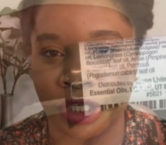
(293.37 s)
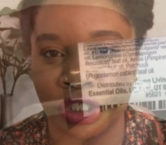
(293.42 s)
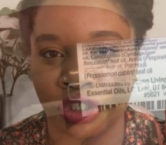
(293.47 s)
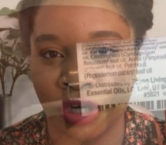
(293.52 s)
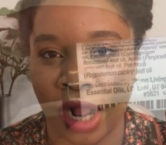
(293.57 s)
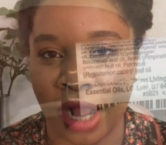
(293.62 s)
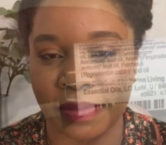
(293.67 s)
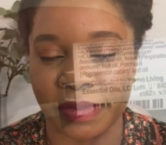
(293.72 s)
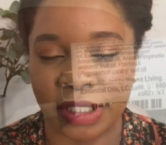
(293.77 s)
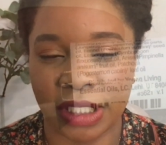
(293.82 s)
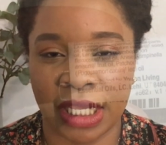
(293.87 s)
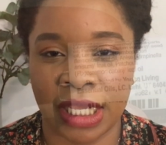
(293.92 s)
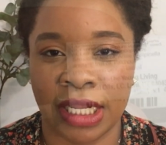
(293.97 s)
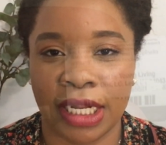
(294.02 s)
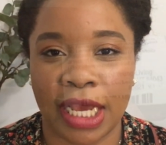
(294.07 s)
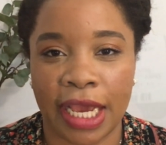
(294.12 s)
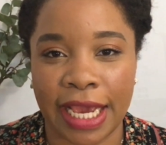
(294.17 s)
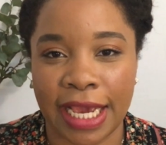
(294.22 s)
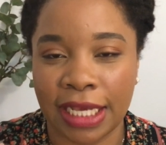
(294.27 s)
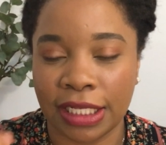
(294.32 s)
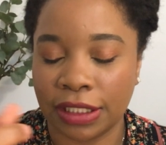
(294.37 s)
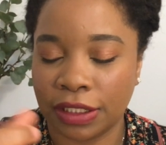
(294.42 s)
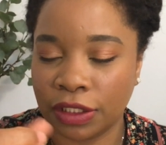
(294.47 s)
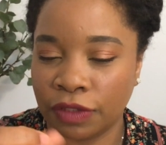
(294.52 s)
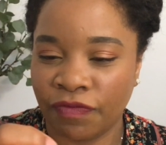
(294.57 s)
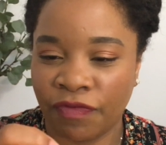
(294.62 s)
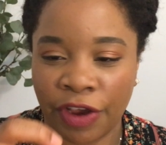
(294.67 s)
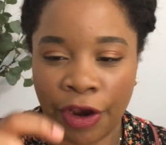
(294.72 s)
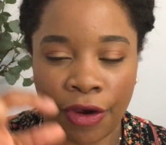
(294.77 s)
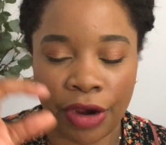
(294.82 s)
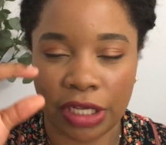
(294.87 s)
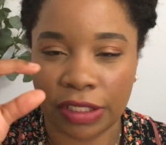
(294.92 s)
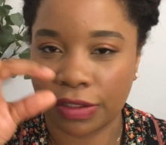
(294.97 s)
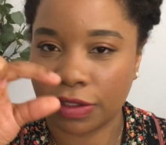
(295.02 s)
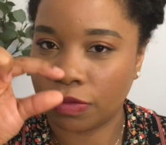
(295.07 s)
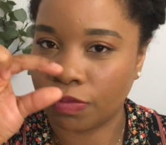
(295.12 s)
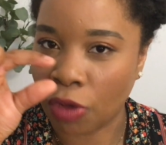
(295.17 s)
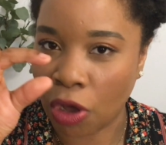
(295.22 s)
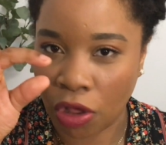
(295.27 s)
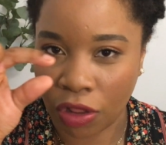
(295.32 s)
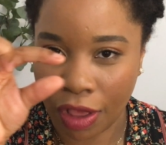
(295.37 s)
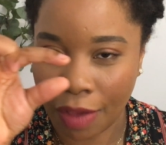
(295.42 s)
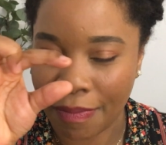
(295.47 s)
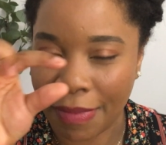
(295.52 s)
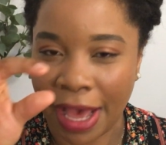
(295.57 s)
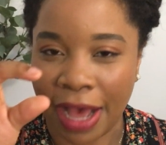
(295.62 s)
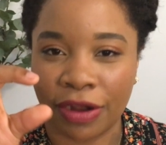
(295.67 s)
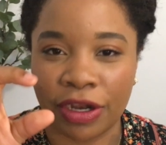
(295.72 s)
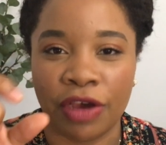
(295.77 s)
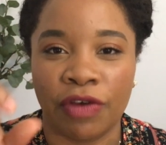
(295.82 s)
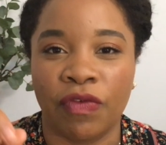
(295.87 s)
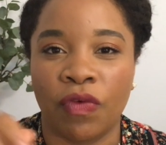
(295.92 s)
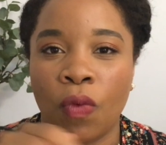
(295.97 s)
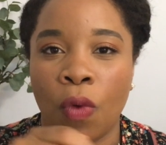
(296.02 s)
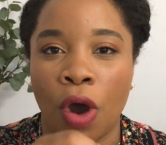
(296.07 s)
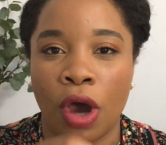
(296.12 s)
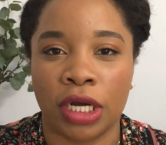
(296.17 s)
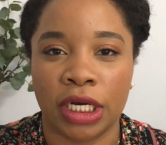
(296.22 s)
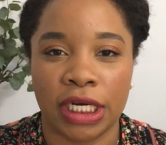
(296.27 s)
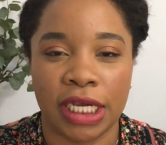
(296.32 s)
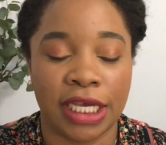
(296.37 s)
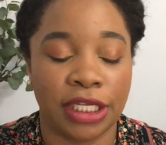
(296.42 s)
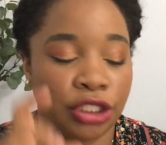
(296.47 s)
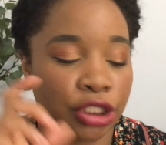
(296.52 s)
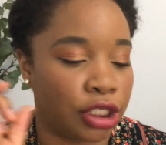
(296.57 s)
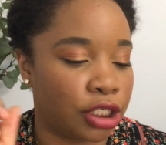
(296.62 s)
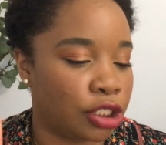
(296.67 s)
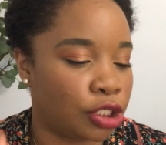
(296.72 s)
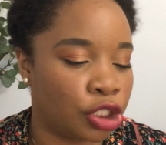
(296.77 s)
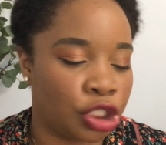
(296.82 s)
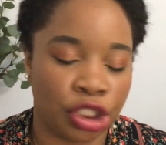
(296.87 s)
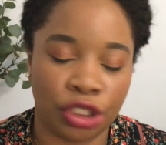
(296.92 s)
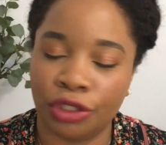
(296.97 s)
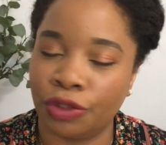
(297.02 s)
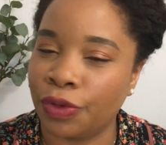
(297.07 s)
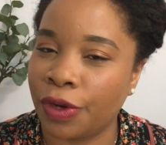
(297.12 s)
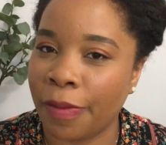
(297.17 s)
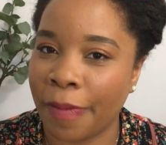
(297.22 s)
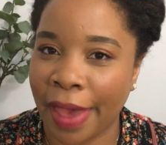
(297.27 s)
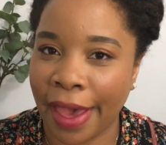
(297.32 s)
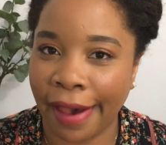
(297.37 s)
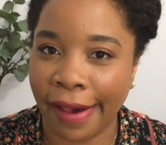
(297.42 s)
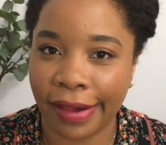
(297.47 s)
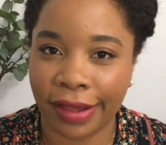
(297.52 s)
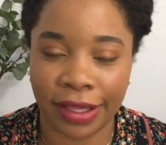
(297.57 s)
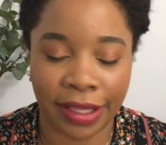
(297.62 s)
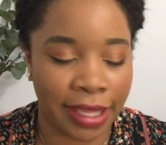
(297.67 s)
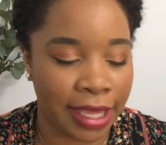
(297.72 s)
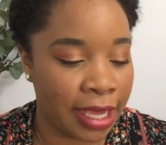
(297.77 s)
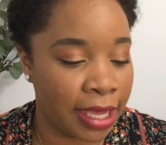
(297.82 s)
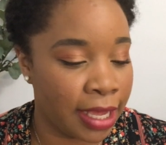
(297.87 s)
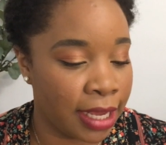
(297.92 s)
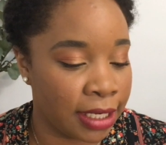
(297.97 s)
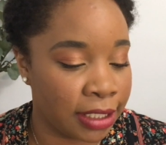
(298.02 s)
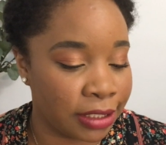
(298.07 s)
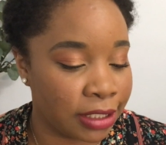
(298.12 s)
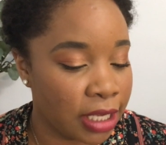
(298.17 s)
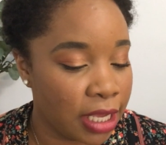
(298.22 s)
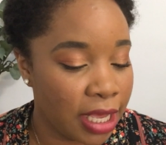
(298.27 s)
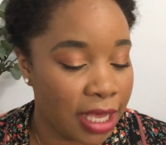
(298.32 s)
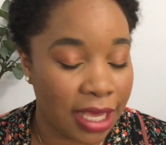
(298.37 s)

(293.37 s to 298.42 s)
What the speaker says: 3 drops in a very small amount of water and just shoot it back, and